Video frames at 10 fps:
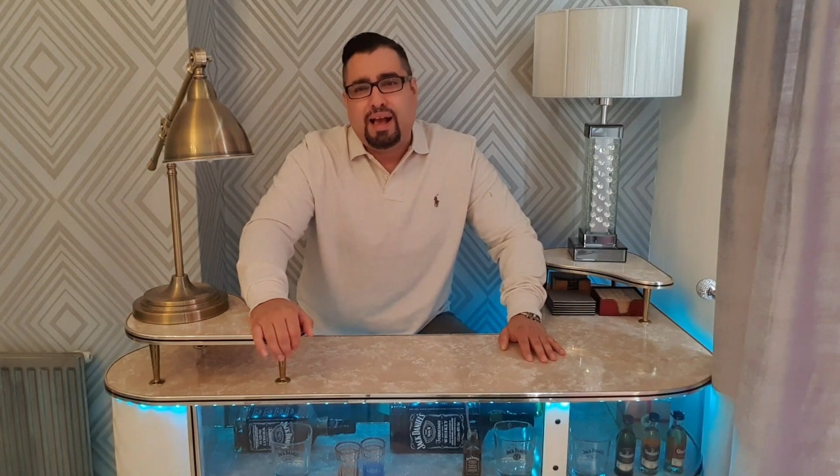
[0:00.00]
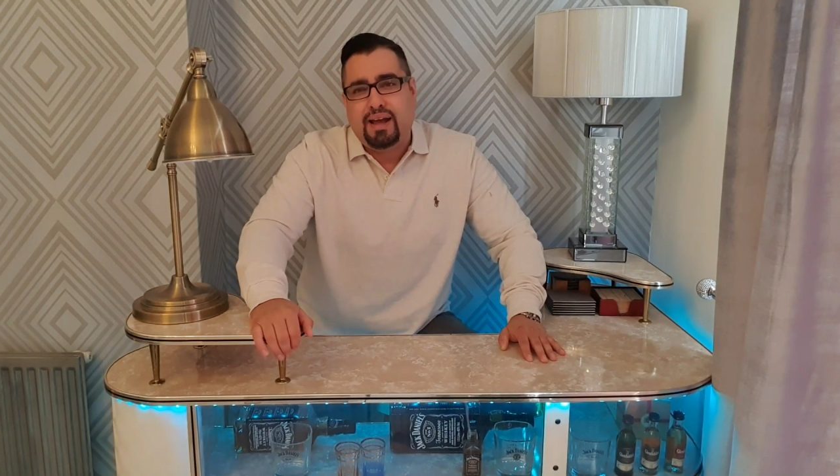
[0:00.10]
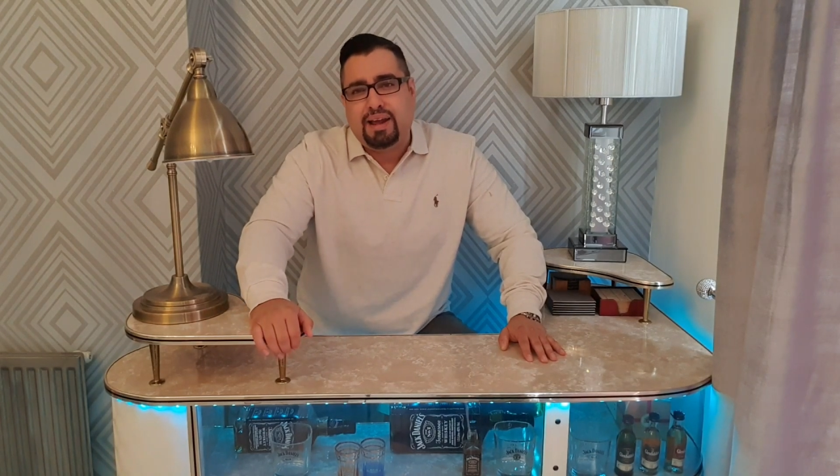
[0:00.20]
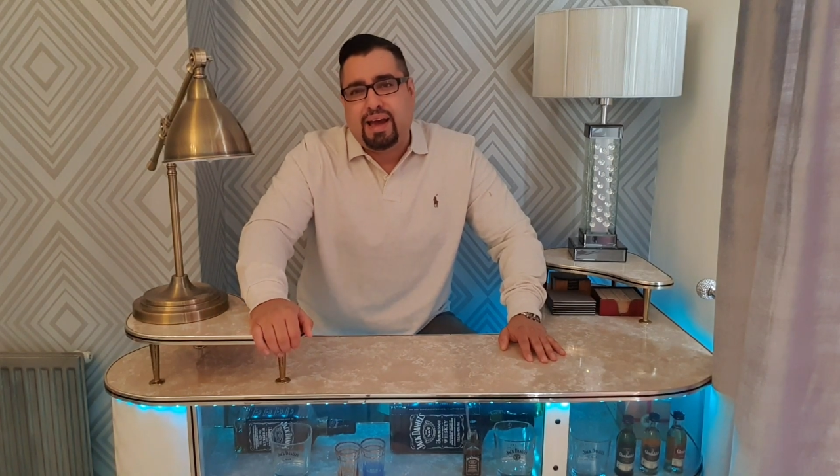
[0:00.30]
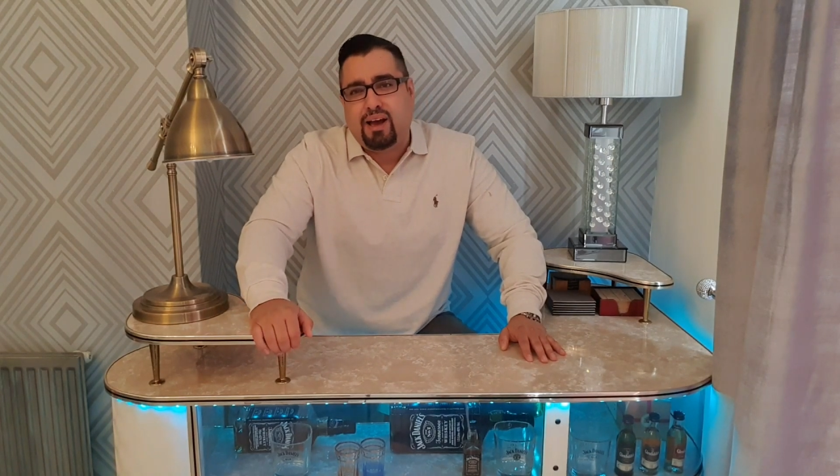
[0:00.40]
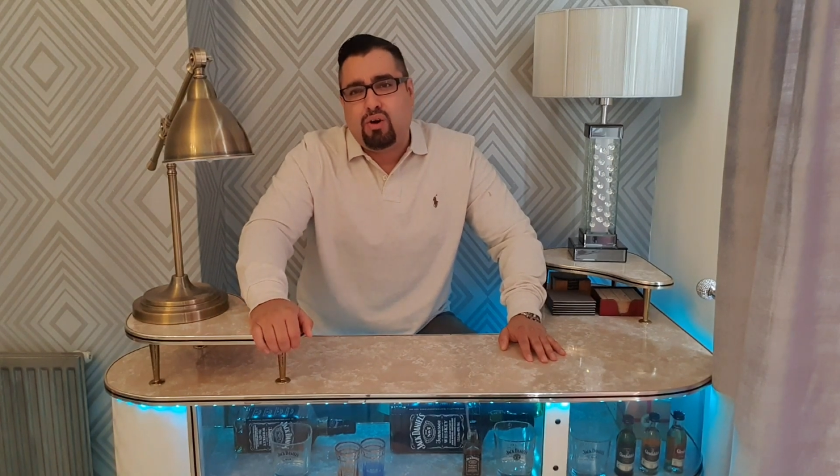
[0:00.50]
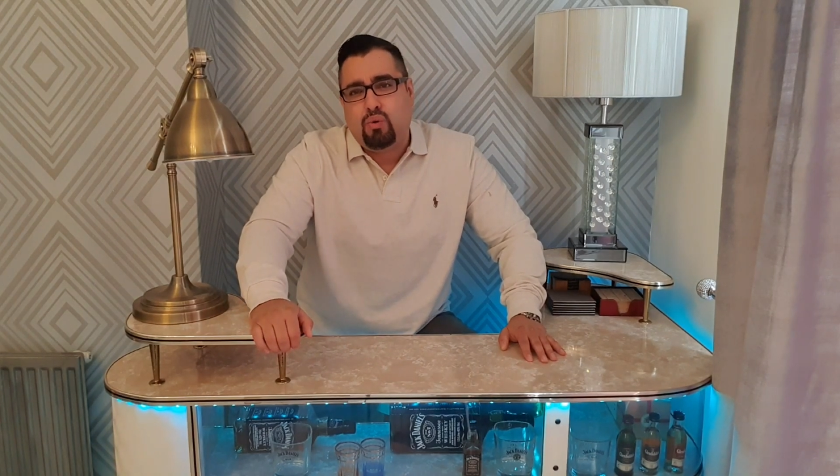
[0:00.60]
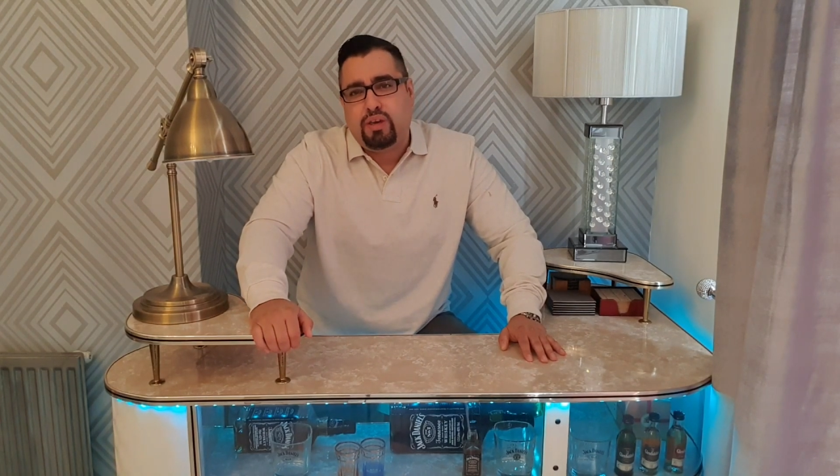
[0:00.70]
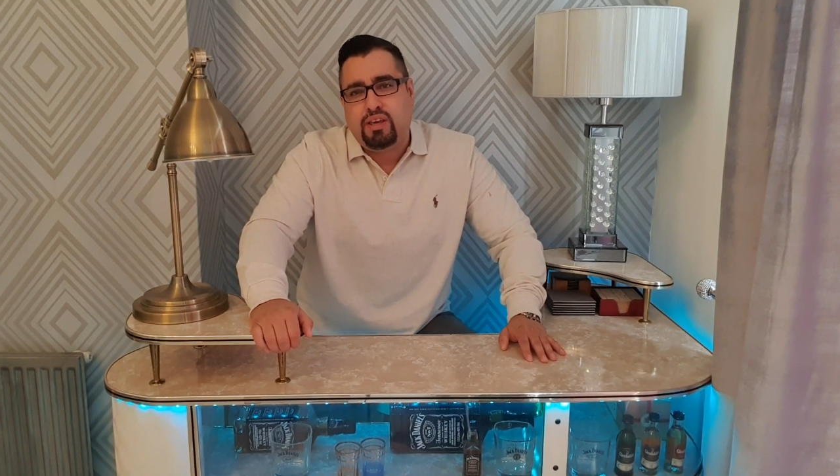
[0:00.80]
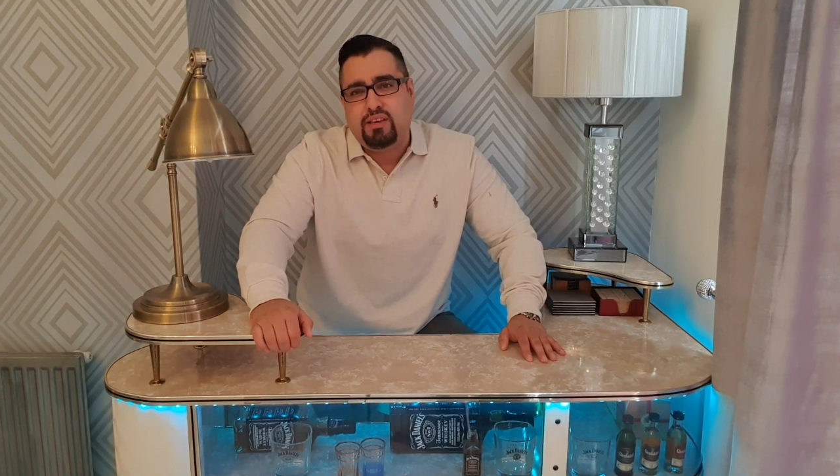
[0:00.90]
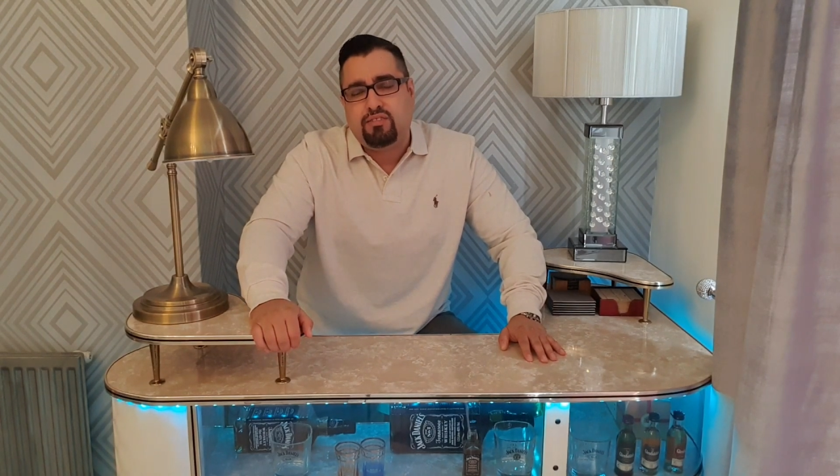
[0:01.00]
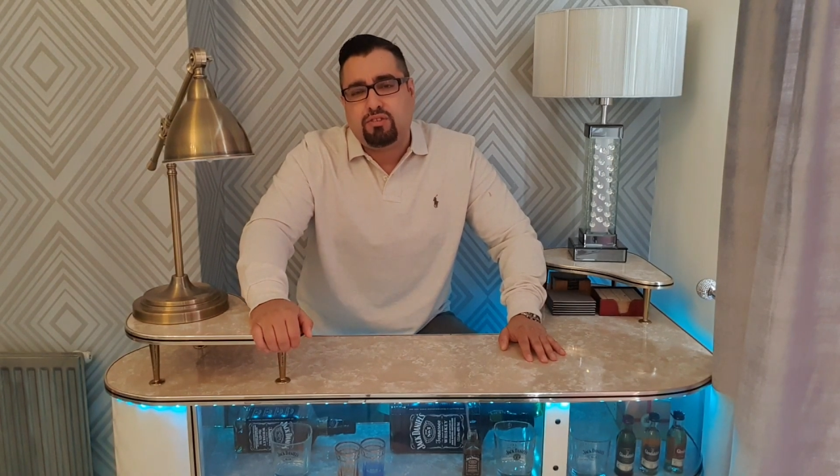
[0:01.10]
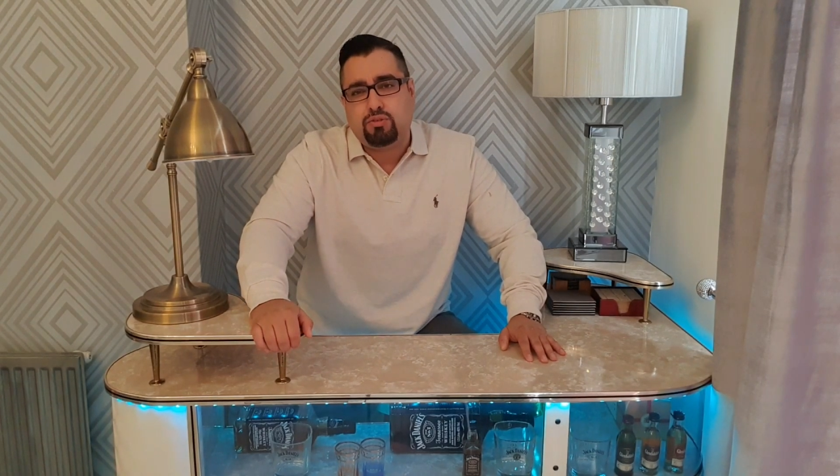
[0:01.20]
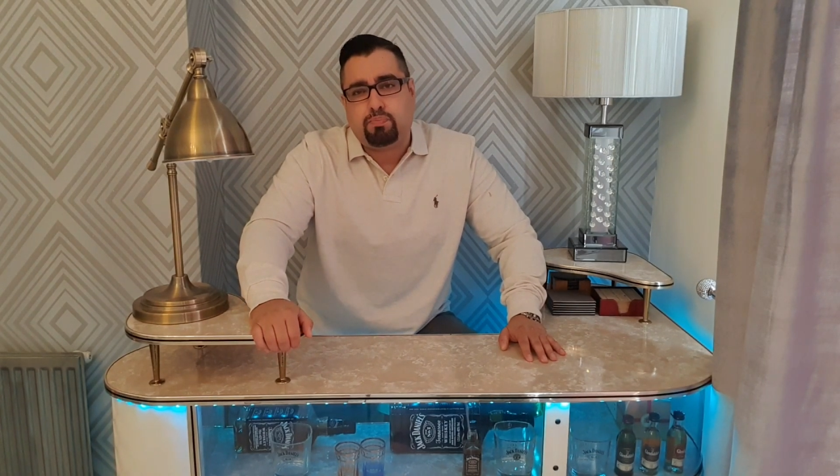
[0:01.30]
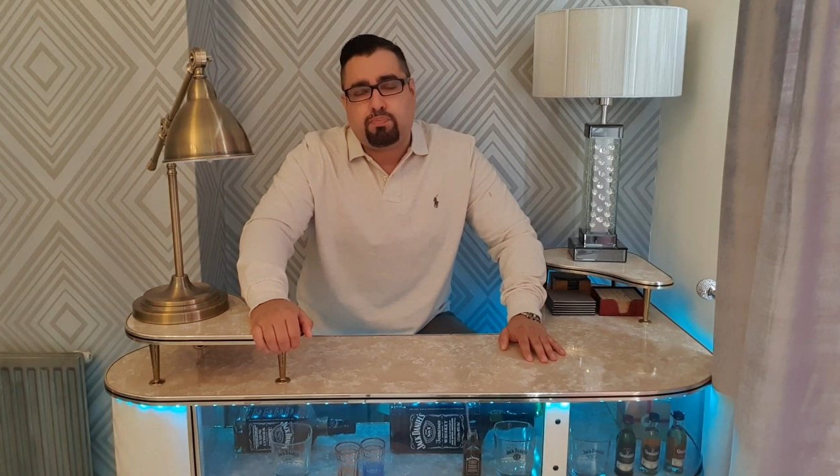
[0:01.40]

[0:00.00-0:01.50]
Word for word: and how he's